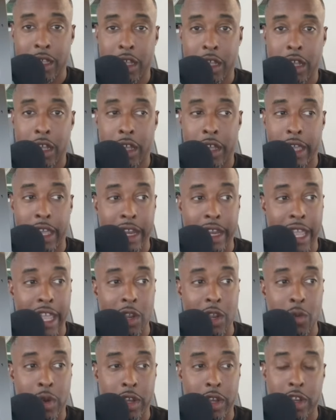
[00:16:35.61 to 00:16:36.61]
Had an
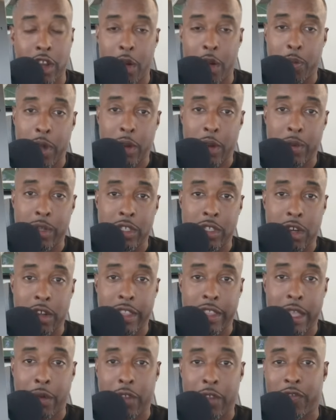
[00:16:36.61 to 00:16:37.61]
81-yard punt
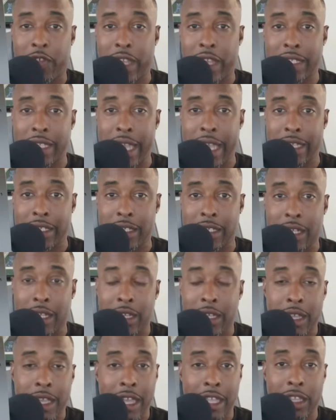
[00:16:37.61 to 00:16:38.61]
return that was
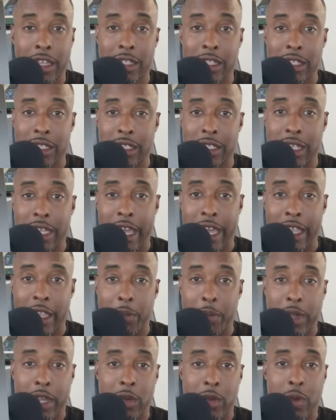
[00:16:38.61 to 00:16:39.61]
fantastic. And, look, this is a guy
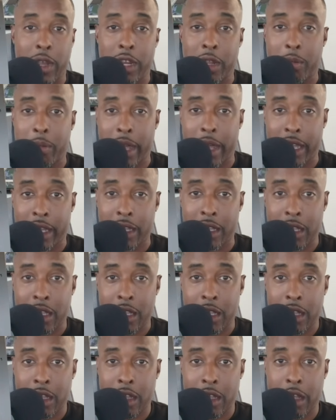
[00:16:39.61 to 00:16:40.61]
that played running back,
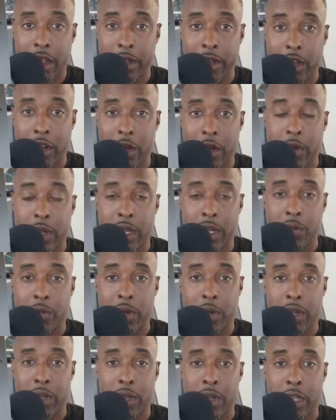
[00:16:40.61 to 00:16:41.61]
you know,
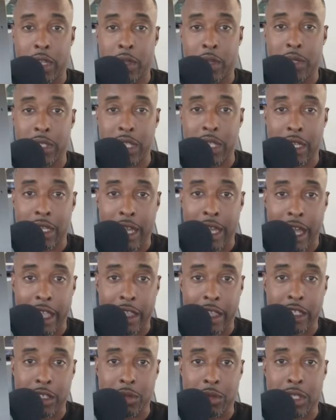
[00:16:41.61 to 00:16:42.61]
when he was in
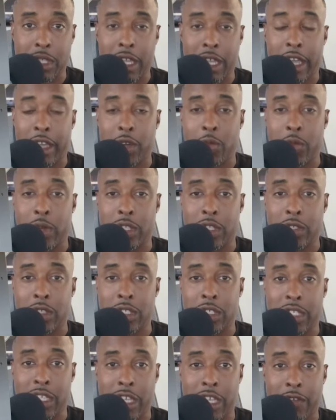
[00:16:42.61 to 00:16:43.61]
college. He was a guy who went to the
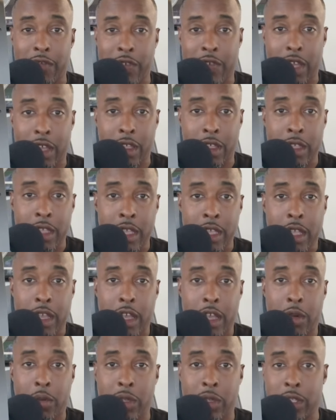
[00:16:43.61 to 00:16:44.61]
CFL,
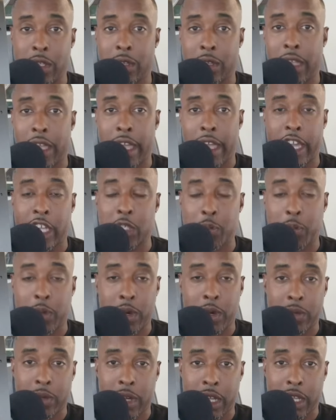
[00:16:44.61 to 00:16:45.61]
was an
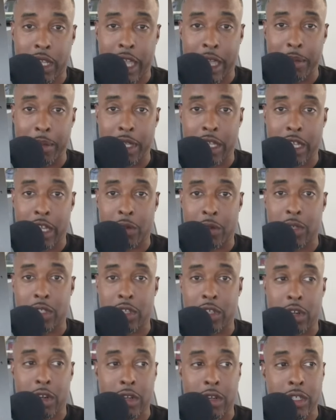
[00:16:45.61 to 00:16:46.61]
expert when it came to kick
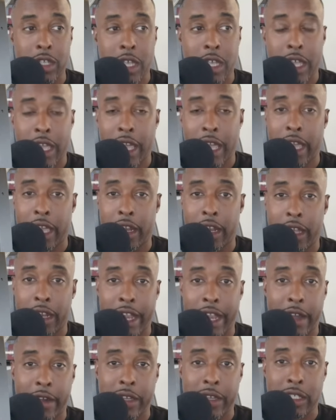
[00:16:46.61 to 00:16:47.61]
returns, and
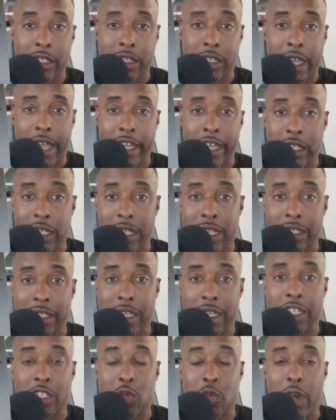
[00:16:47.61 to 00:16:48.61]
now he's actually
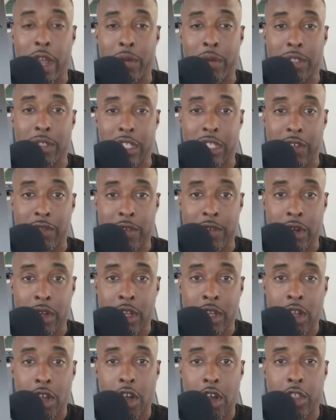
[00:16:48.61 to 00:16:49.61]
listed as a wide receiver
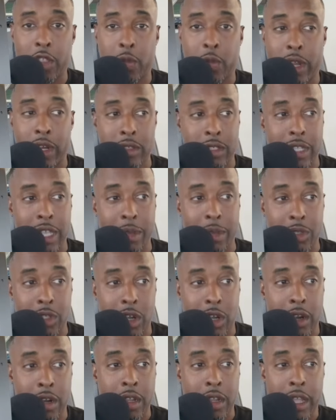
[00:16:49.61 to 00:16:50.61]
on the Raiders' depth
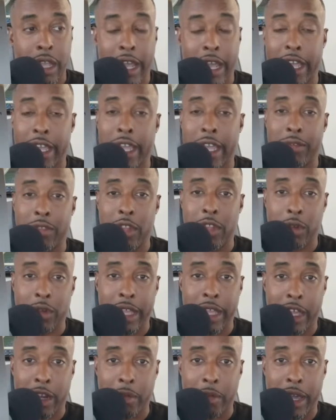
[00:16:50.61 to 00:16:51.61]
chart. I have no
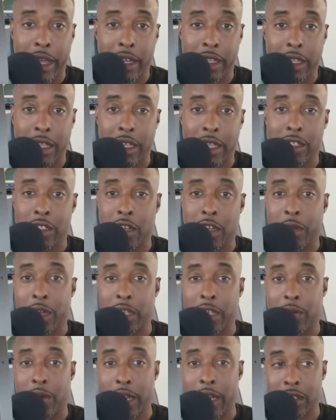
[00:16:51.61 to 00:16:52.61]
doubt about it that he's going to
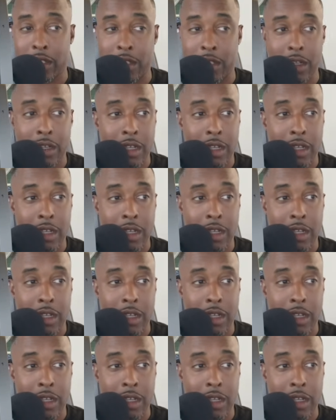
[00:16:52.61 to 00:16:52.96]
make the roster.